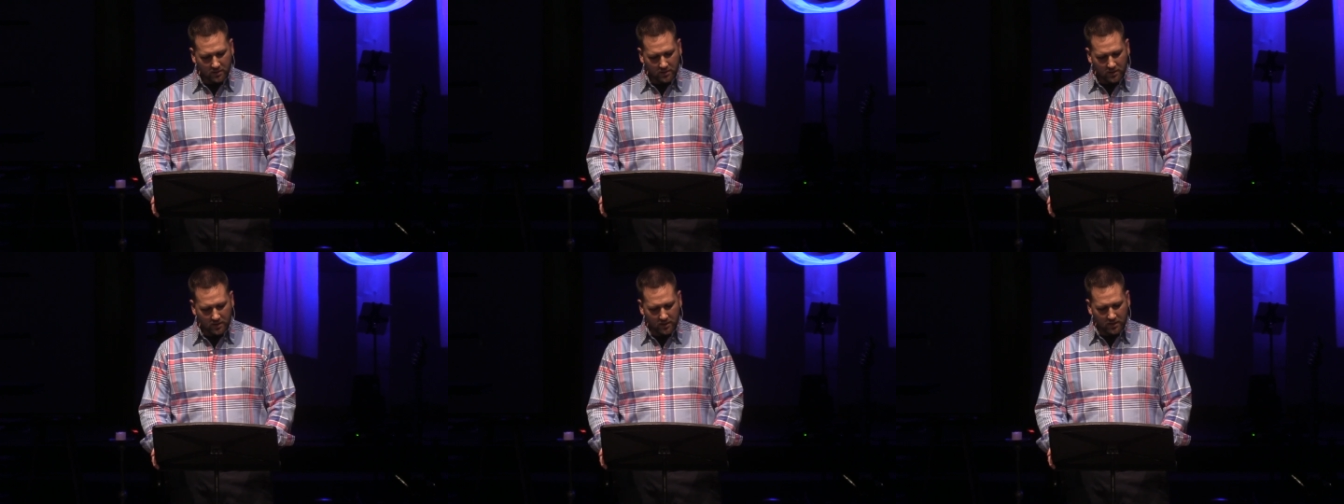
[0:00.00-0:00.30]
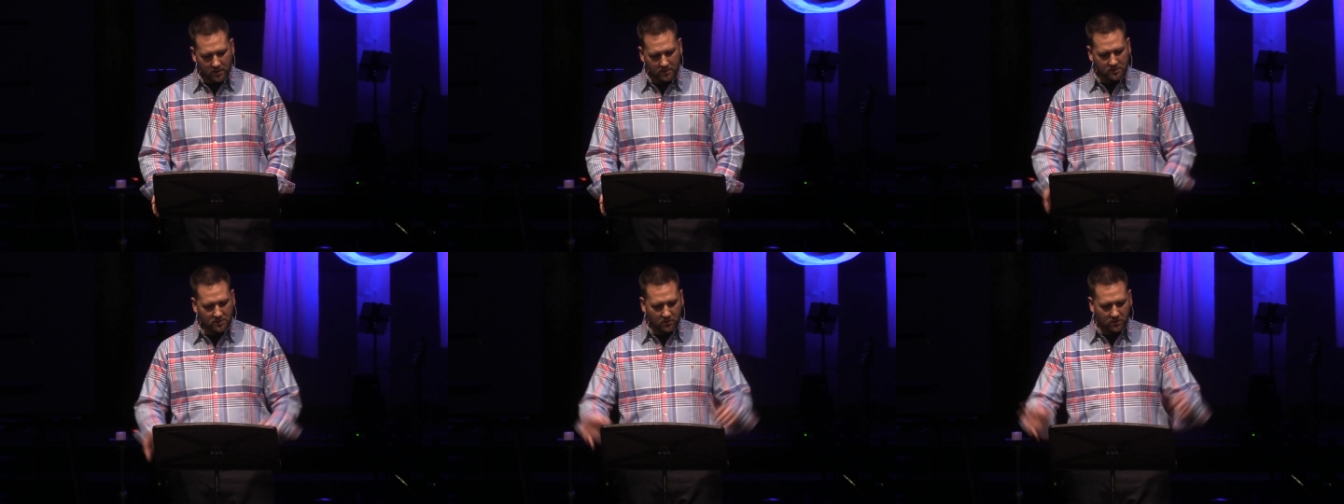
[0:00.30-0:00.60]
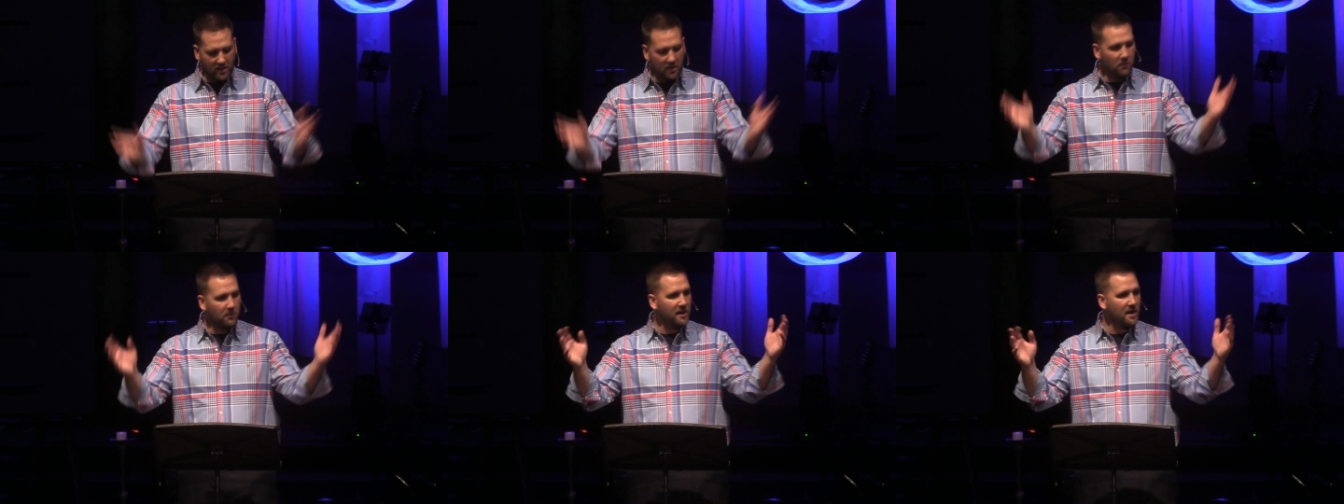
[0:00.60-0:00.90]
And so
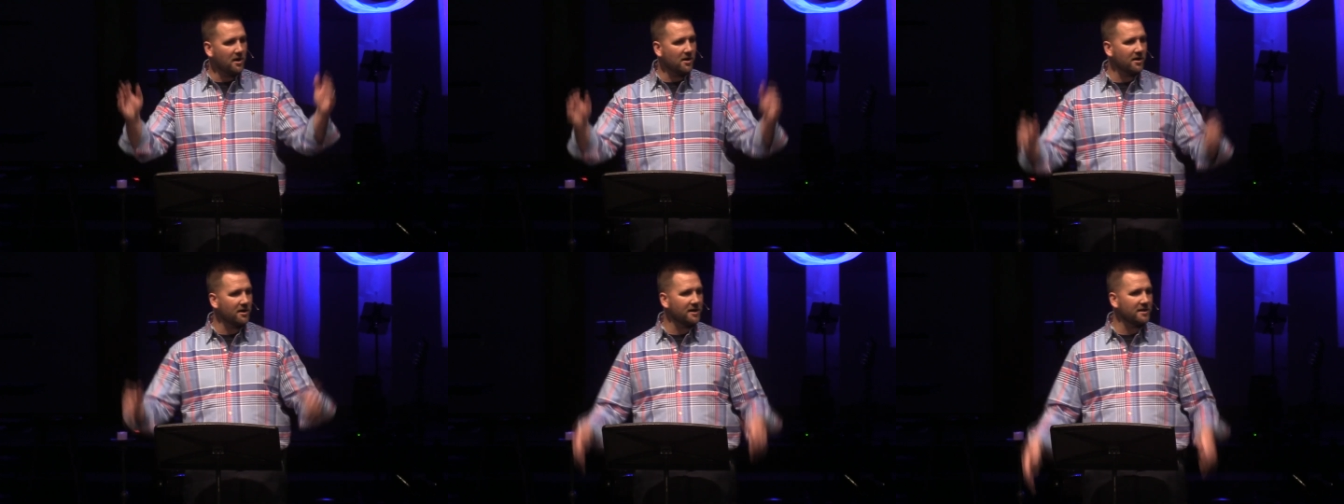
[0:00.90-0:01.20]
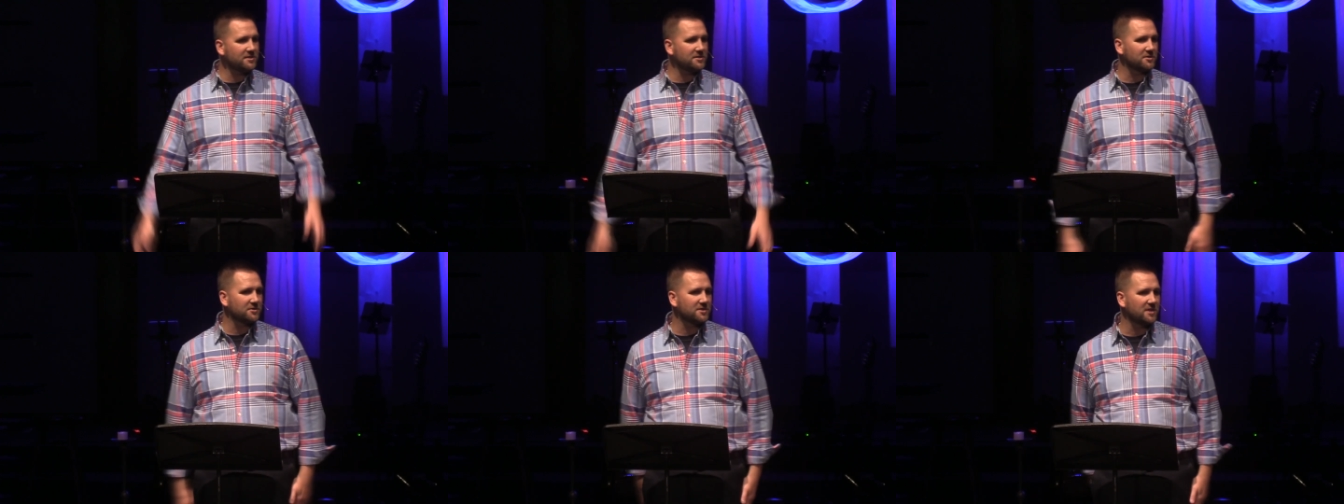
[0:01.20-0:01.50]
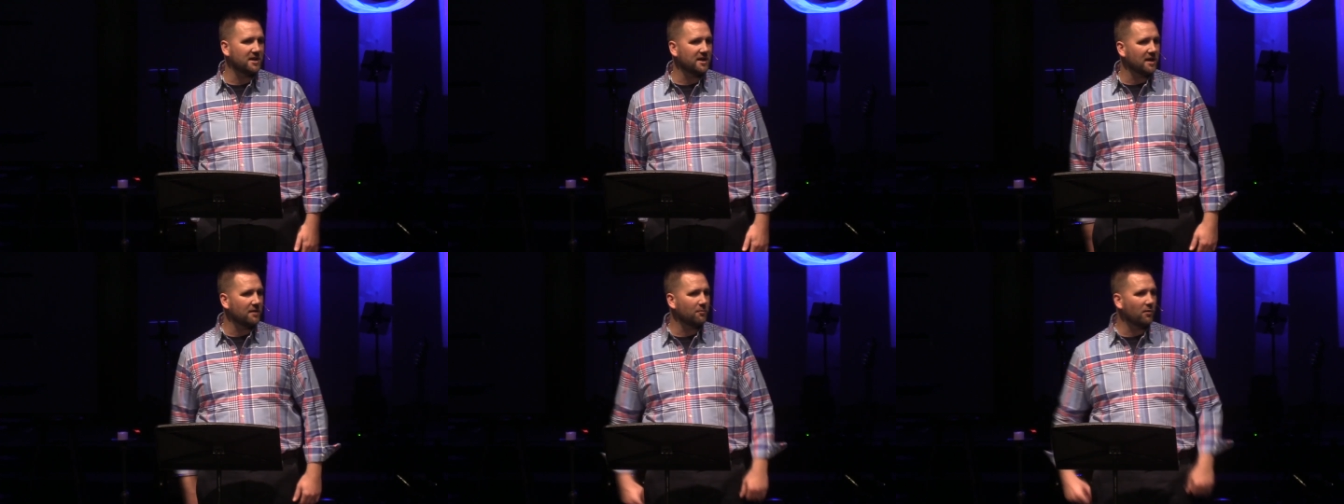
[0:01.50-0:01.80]
here we are on Easter
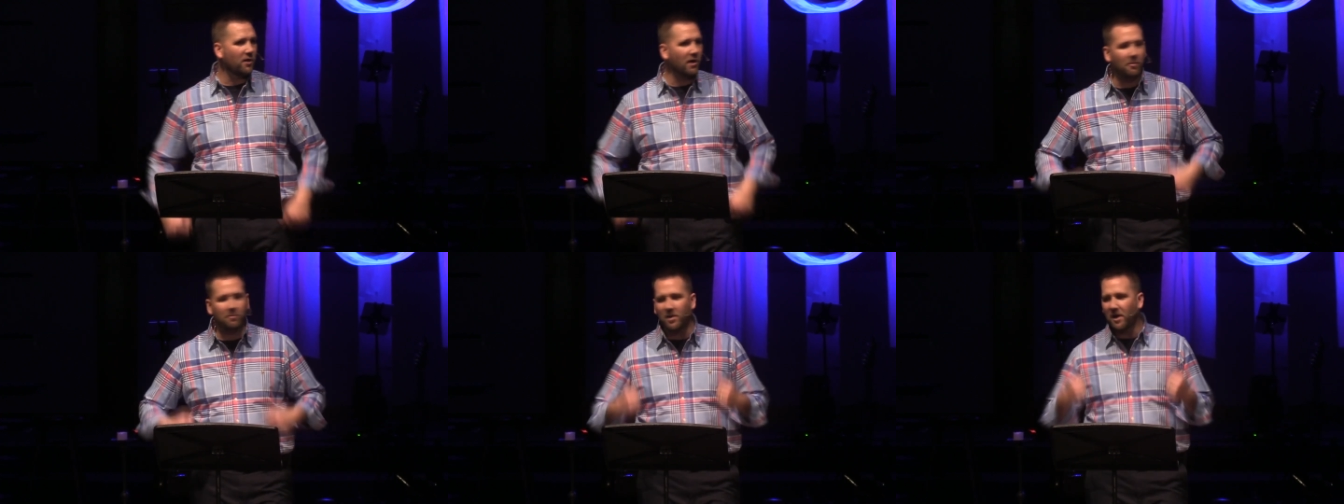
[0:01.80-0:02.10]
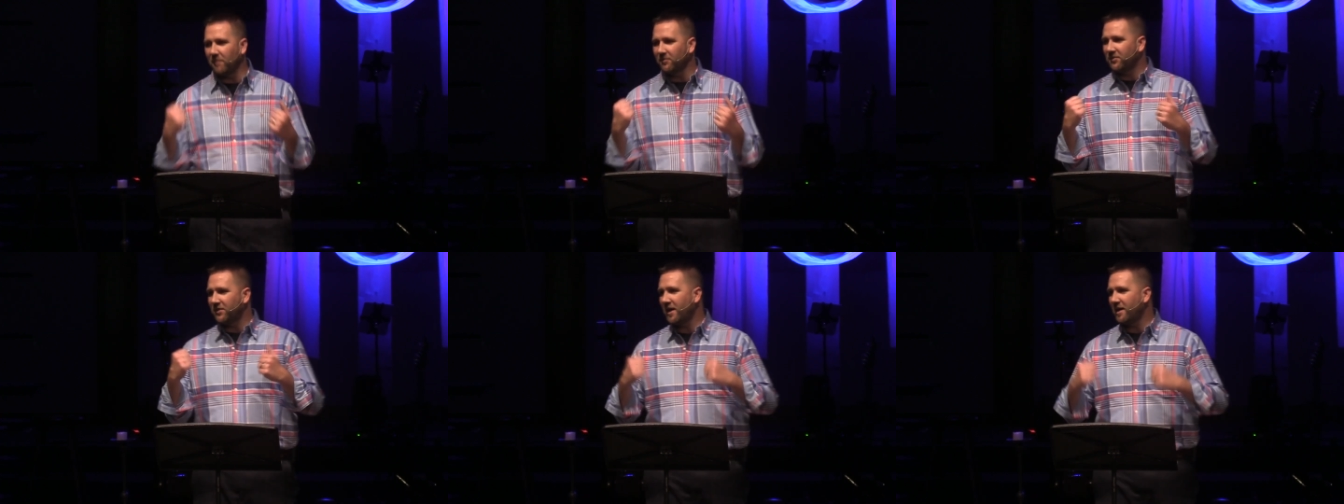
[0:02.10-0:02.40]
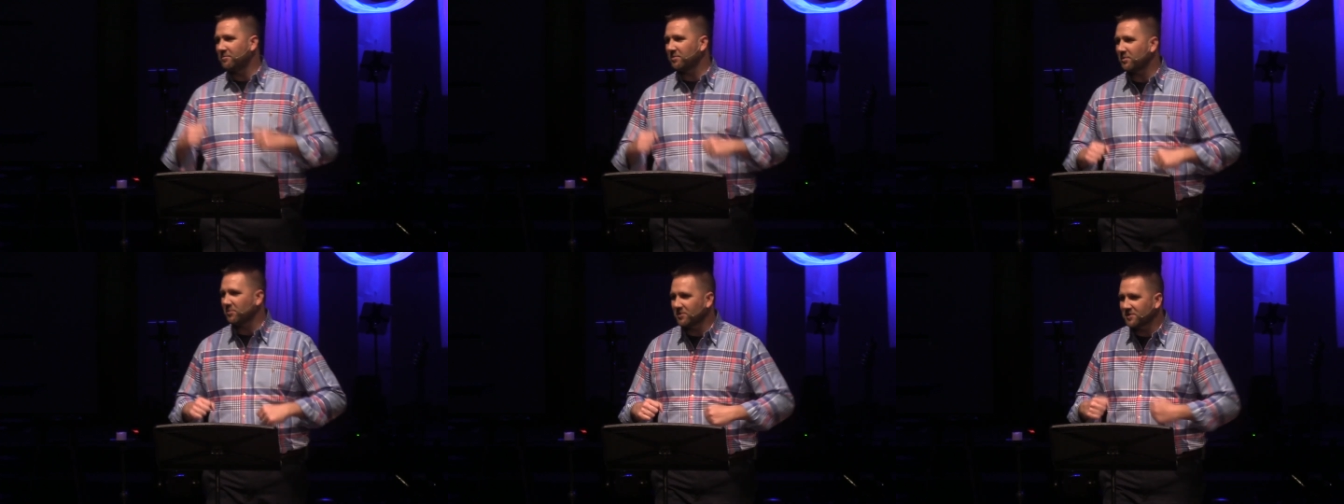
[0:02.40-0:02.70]
Sunday, and we're all pumped
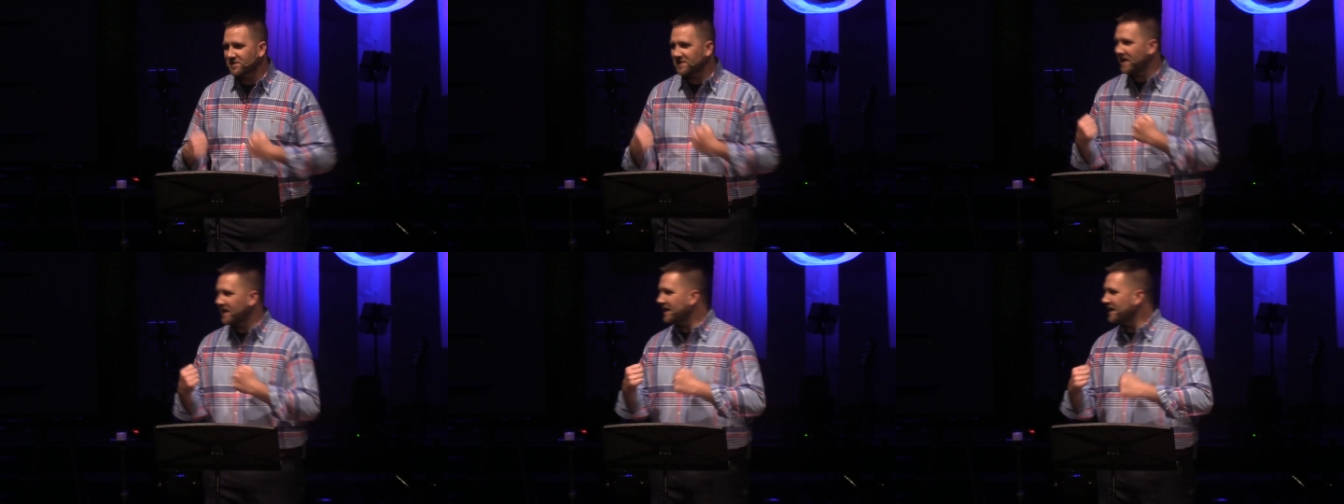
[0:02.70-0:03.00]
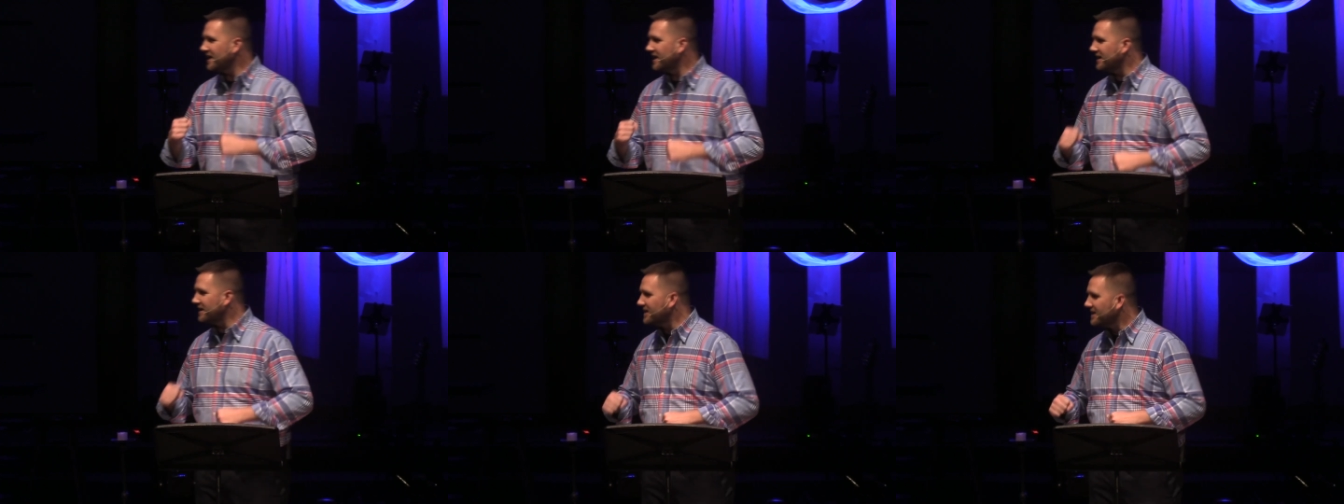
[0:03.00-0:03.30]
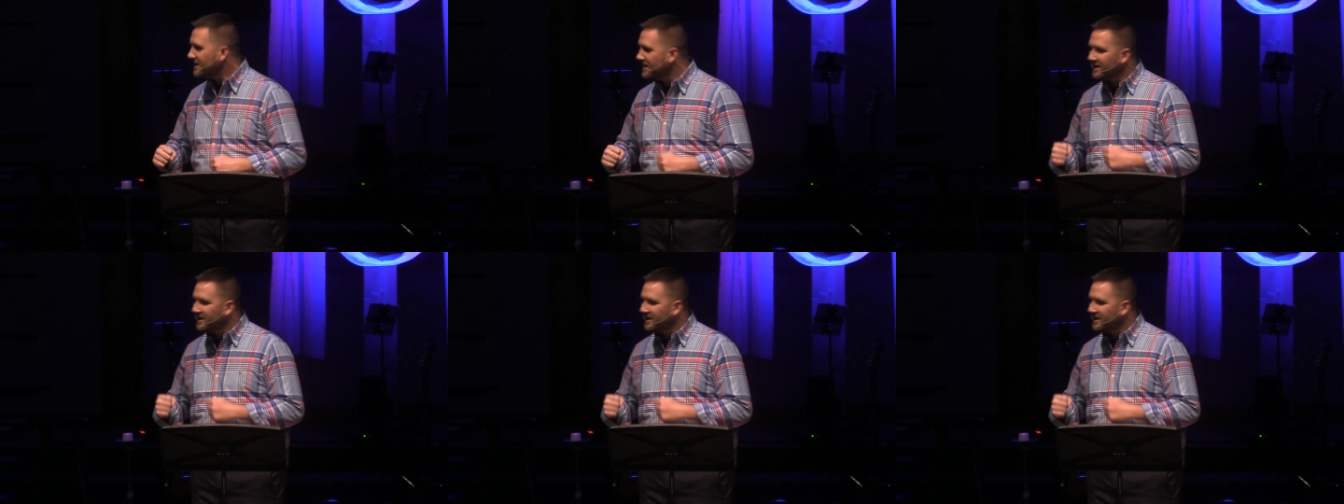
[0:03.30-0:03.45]
up and we're singing, and